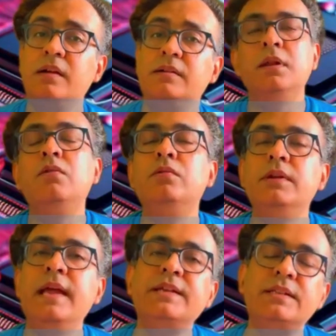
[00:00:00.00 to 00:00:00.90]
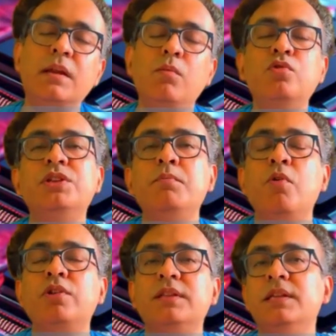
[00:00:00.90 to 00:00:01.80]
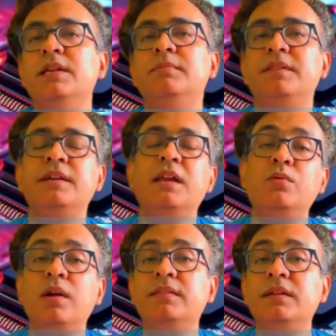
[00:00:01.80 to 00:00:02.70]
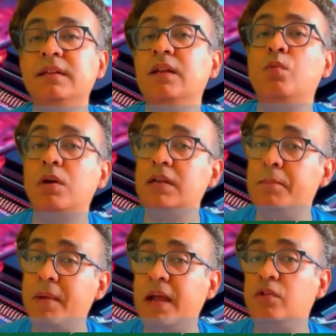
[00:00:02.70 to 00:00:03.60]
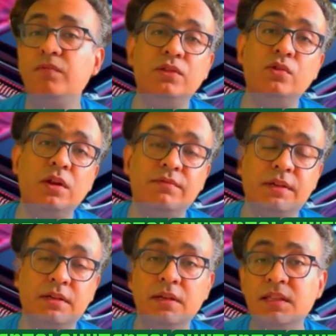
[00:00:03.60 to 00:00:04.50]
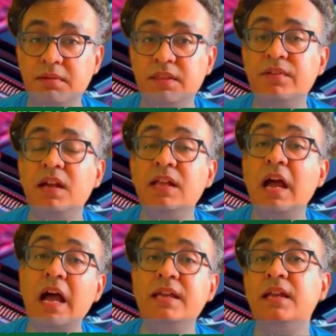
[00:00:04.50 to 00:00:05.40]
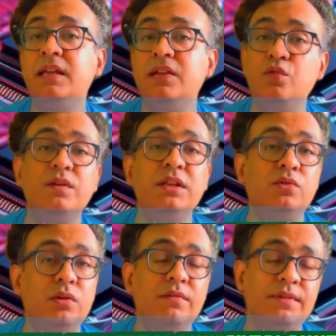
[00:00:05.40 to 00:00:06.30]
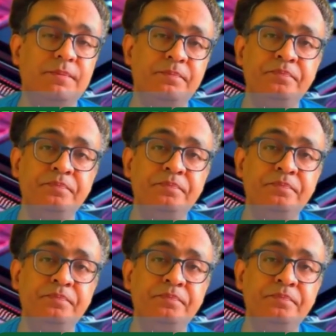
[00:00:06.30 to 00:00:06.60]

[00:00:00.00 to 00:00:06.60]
Now, next and most important thing is basically what is the real world impact of lithography, specifically high NA-EUV lithography.